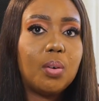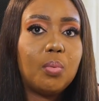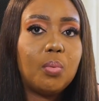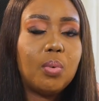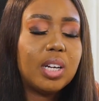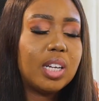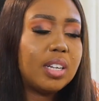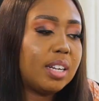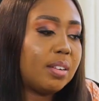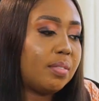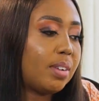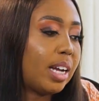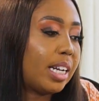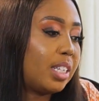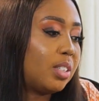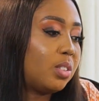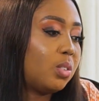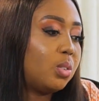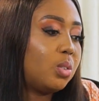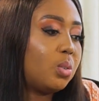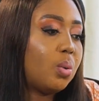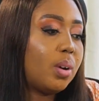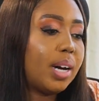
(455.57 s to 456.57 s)
What if I did
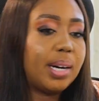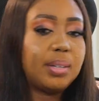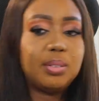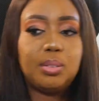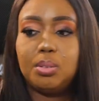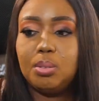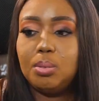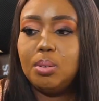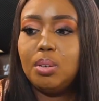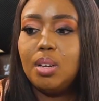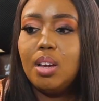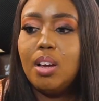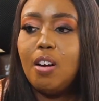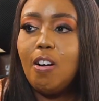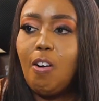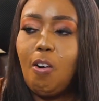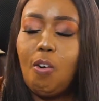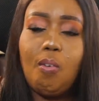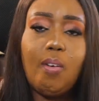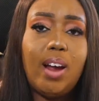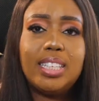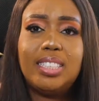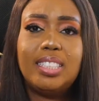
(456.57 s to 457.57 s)
not know how to
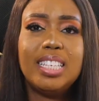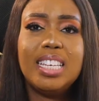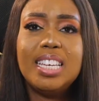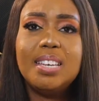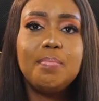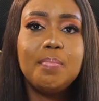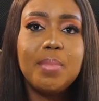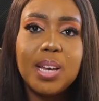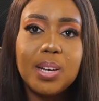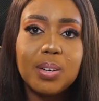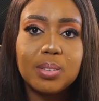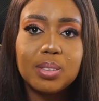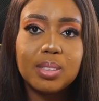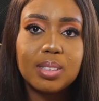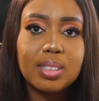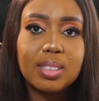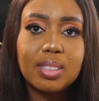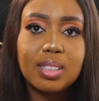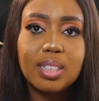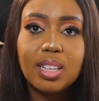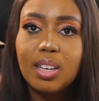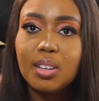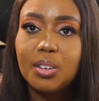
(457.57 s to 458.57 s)
write emails,